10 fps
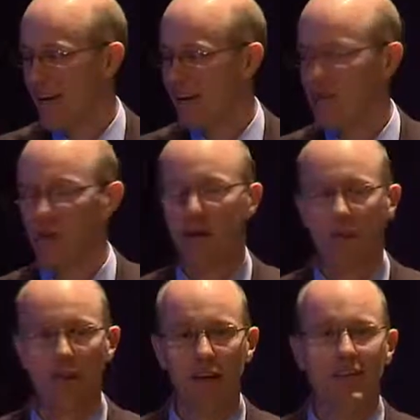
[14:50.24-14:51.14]

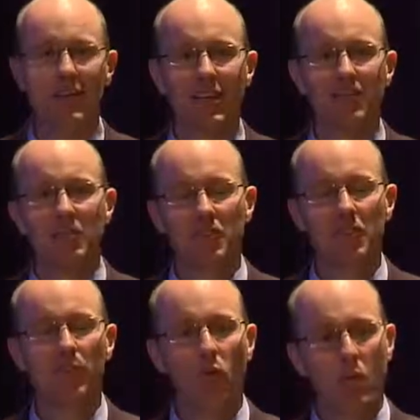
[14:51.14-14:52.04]
showing that
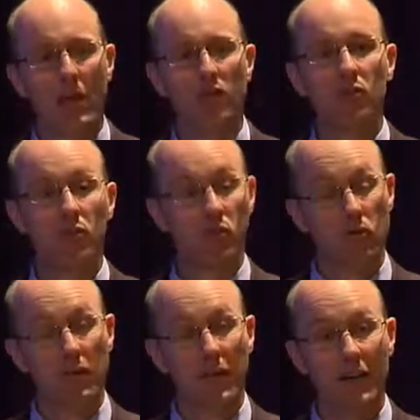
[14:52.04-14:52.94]
simple mental
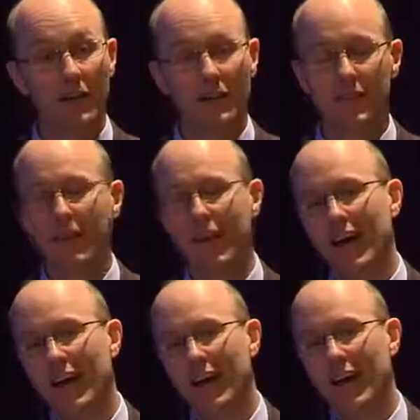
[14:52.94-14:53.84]
shortcuts
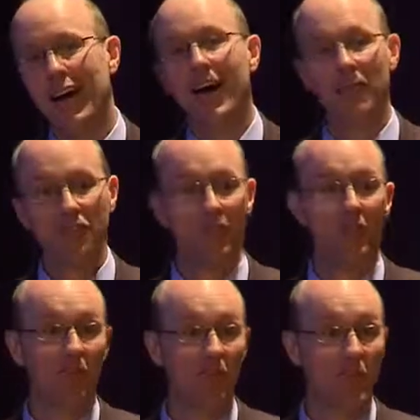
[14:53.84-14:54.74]
aren't just
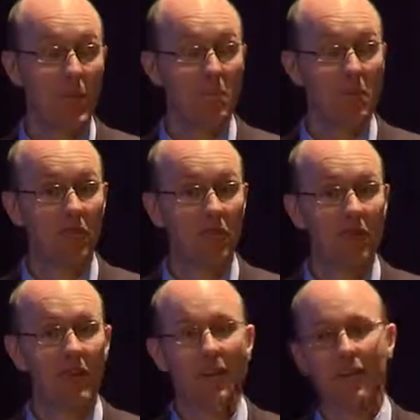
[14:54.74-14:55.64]
an issue for
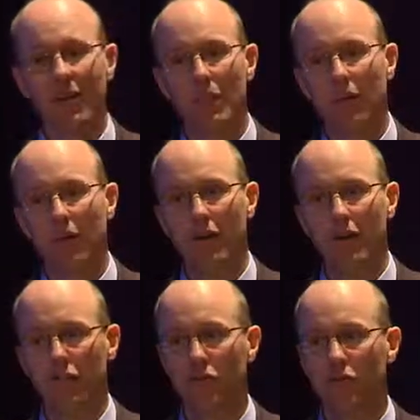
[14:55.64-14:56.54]
members, they
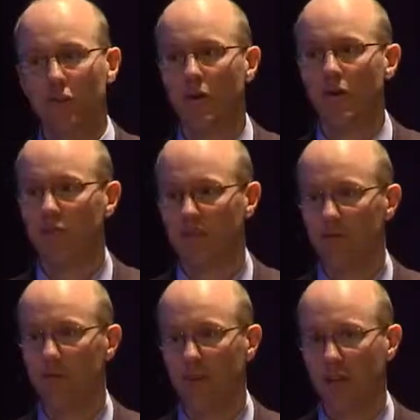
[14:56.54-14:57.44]
apply to the most
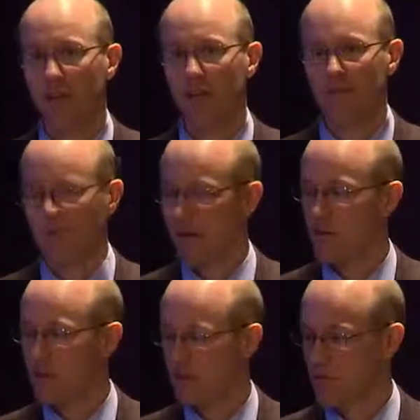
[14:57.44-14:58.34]
sophisticated of
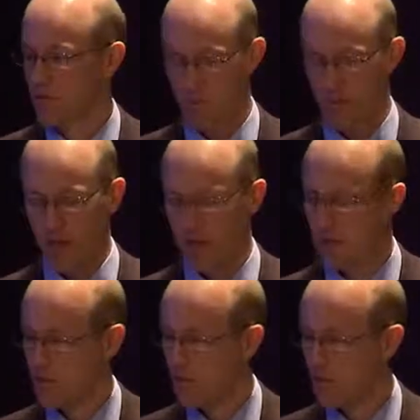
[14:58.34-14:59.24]
financial decision
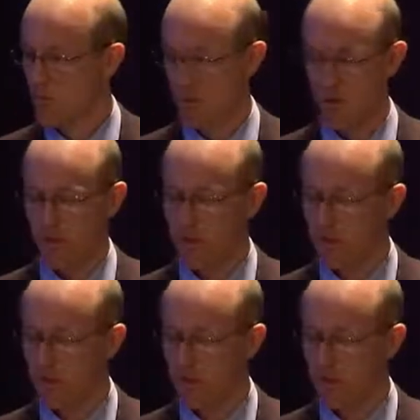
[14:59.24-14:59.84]
makers also.